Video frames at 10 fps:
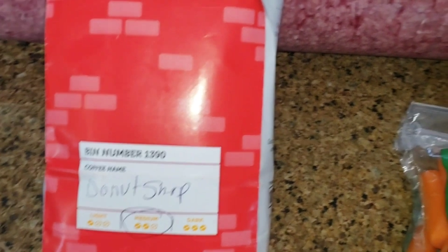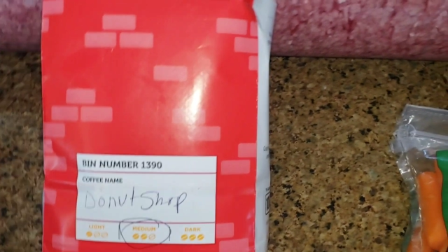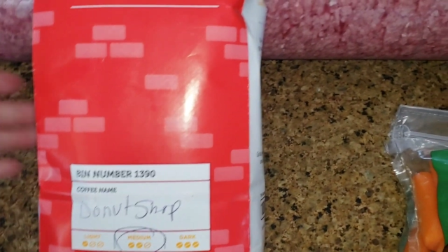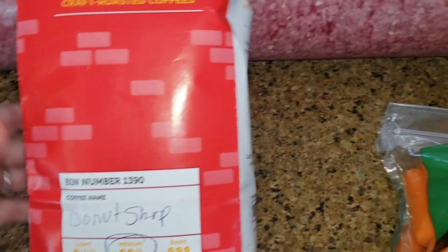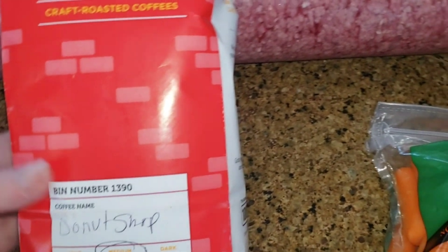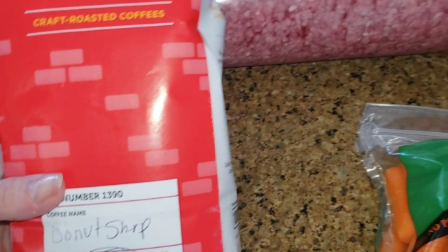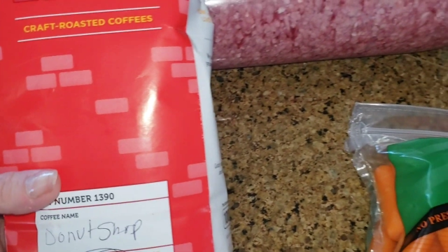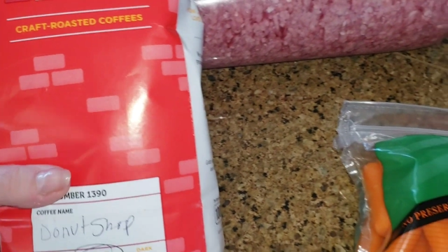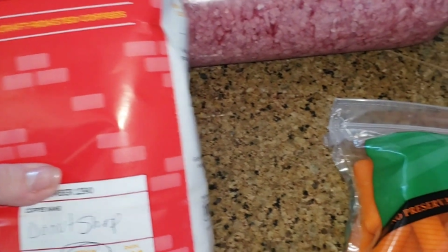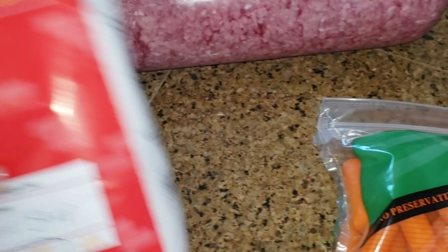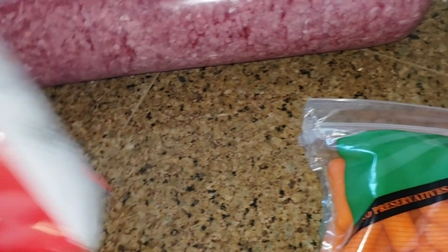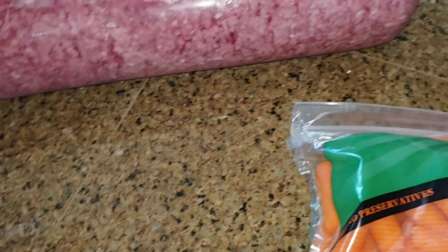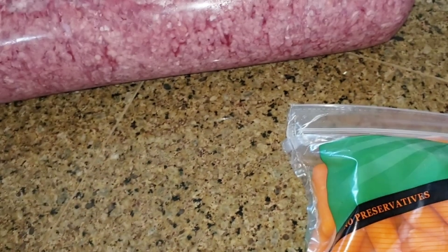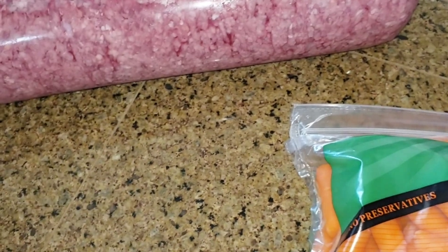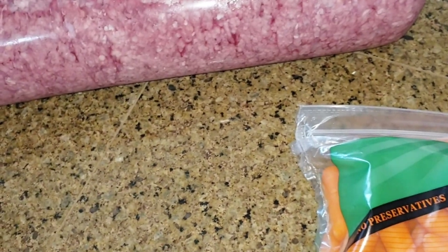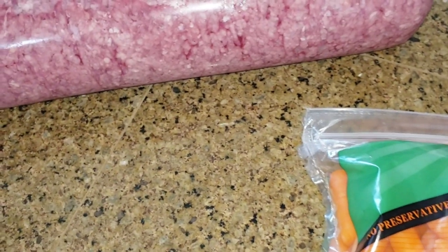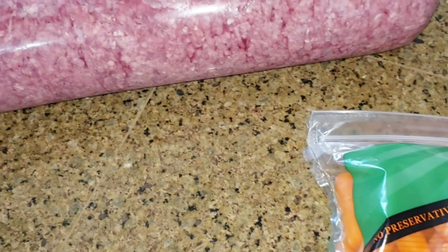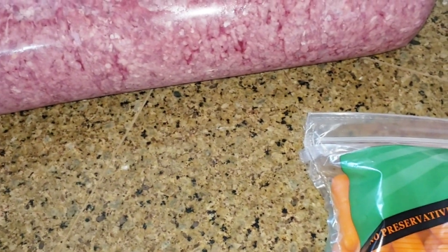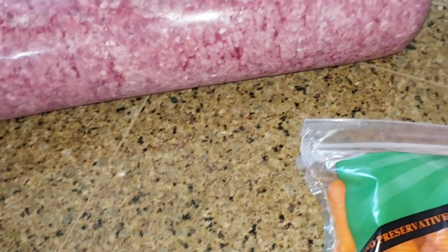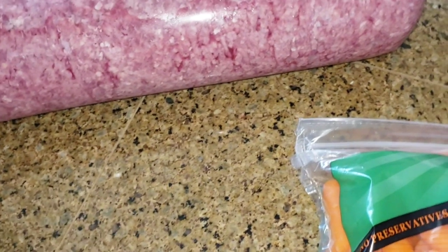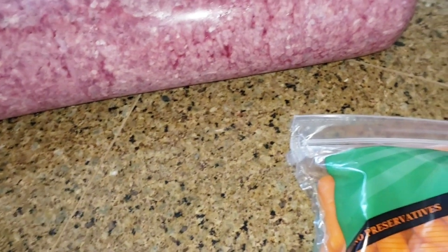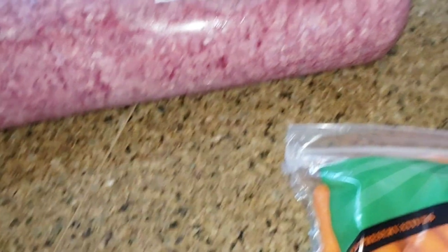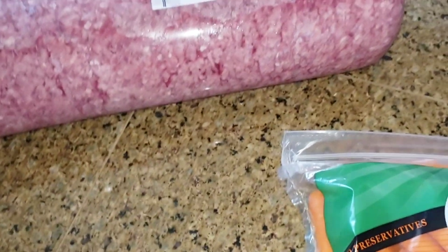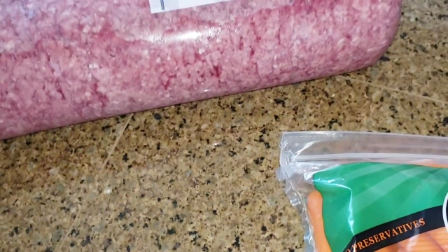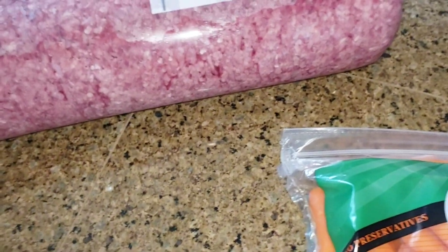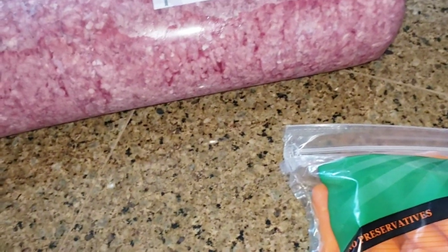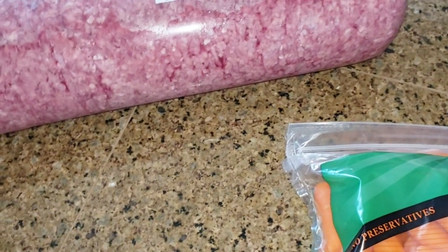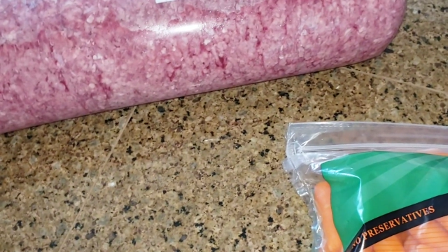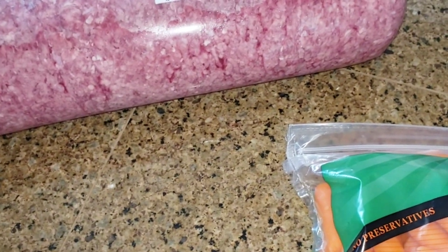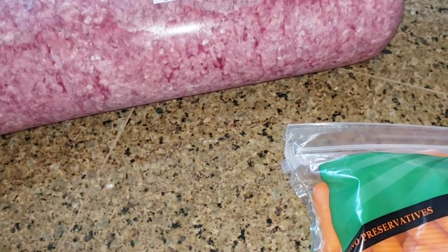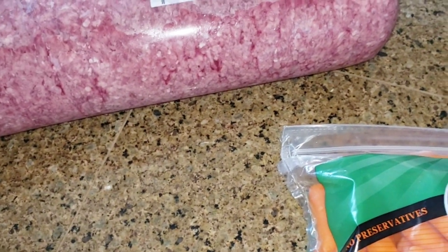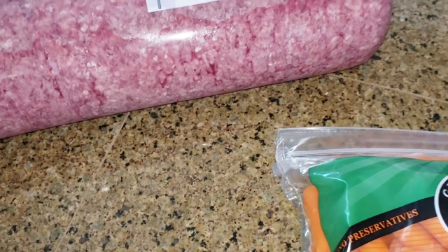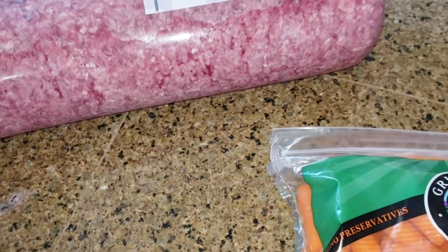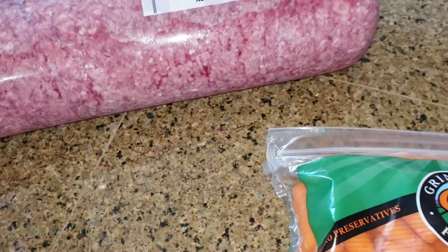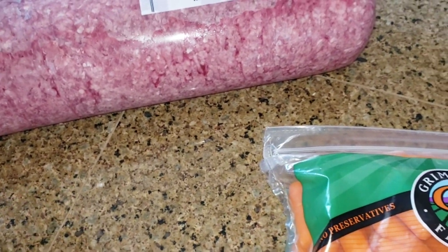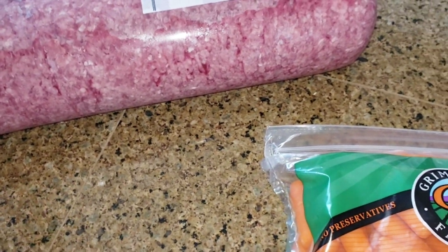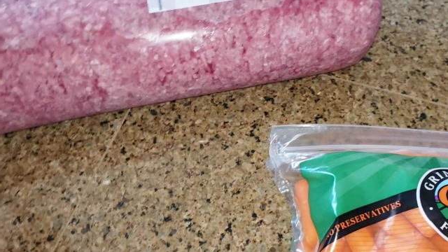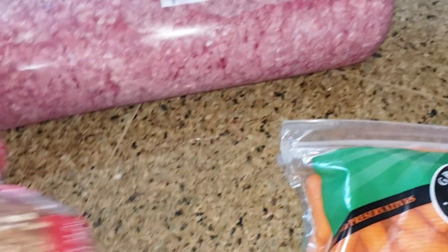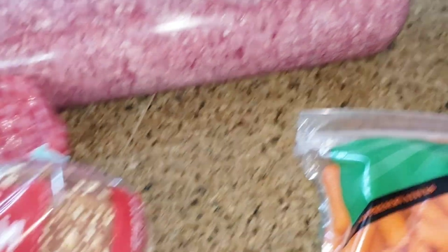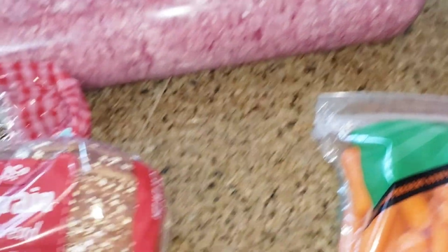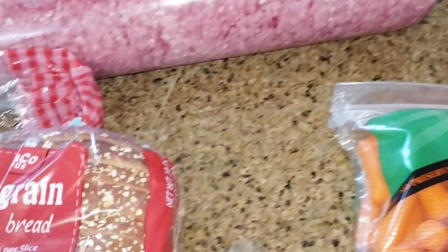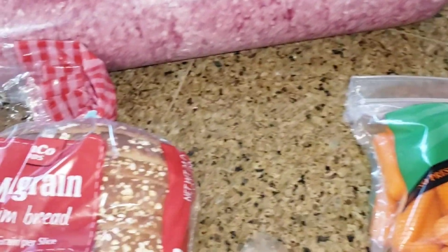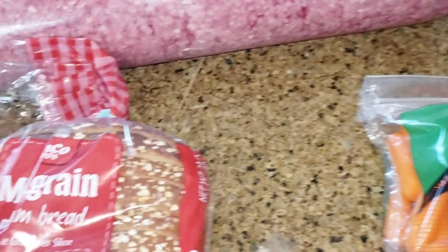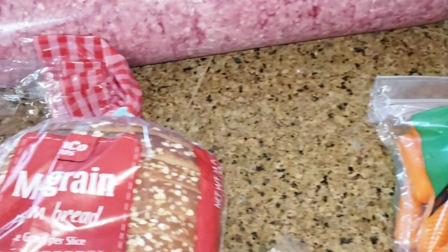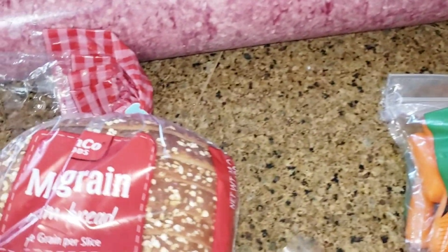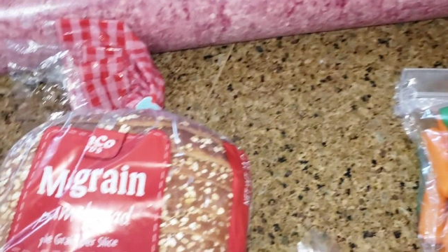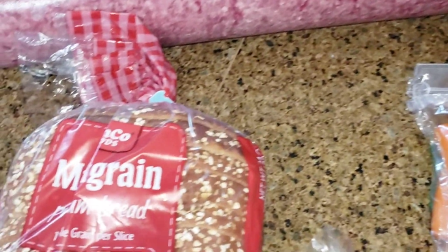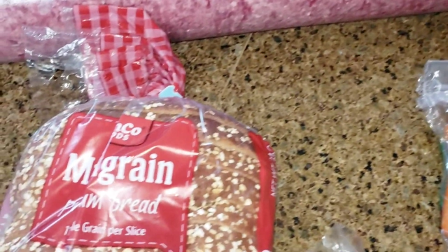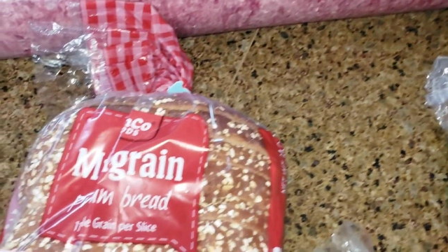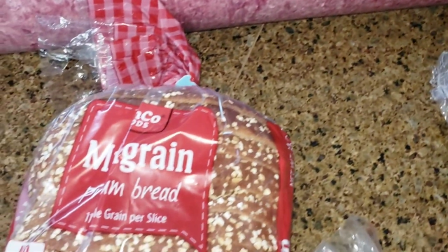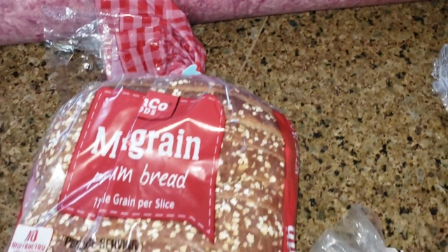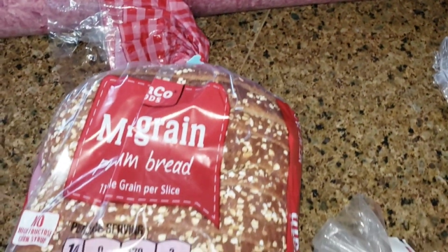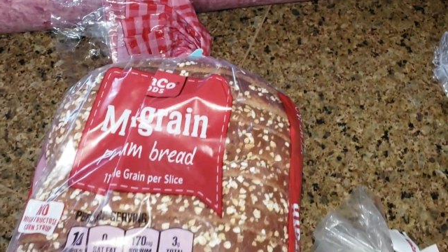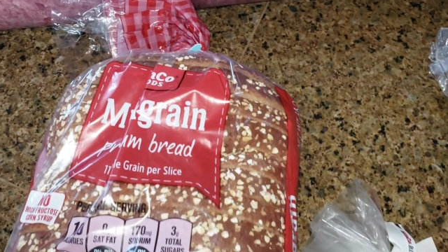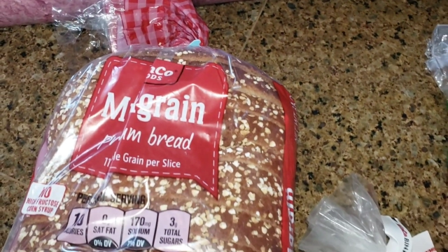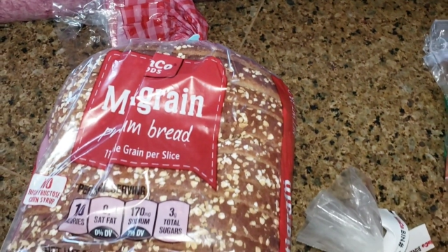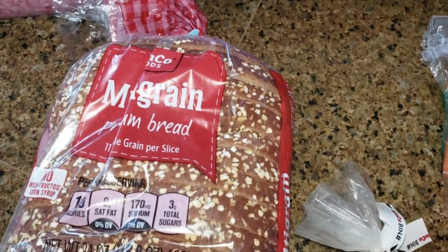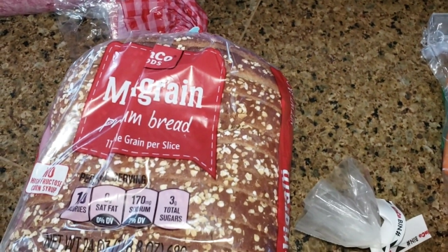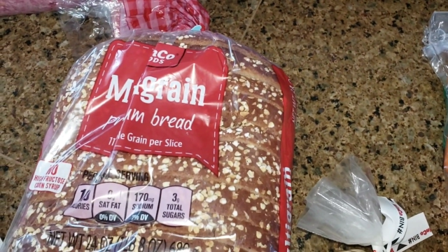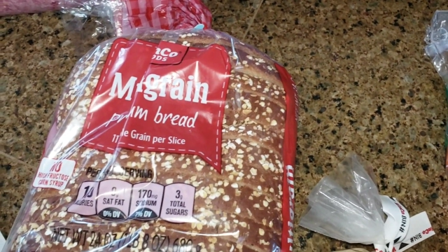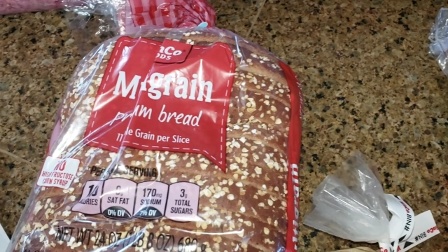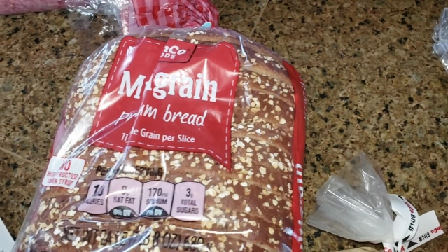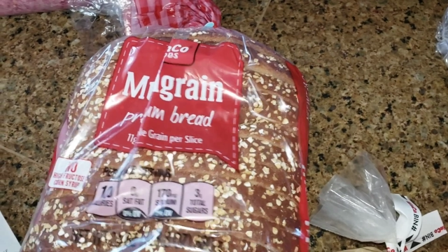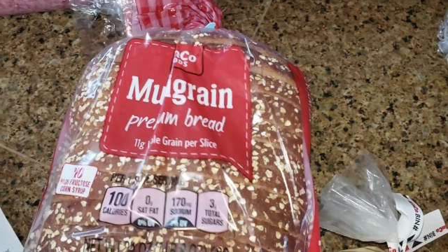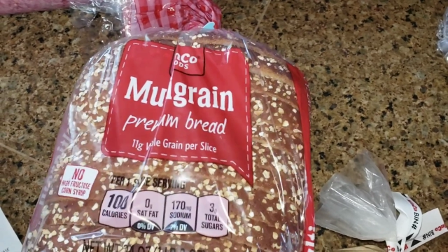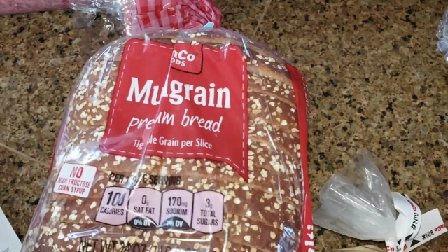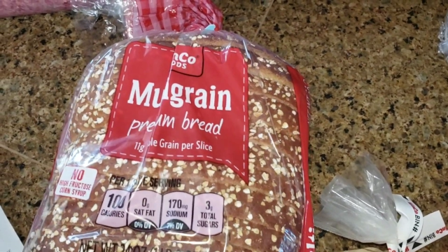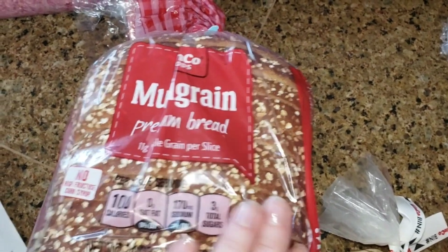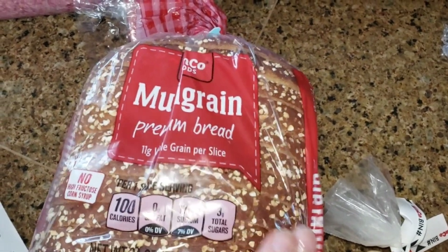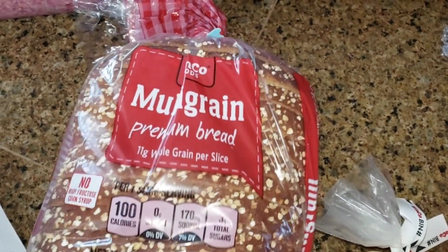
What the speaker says: [unreadable: no face in view]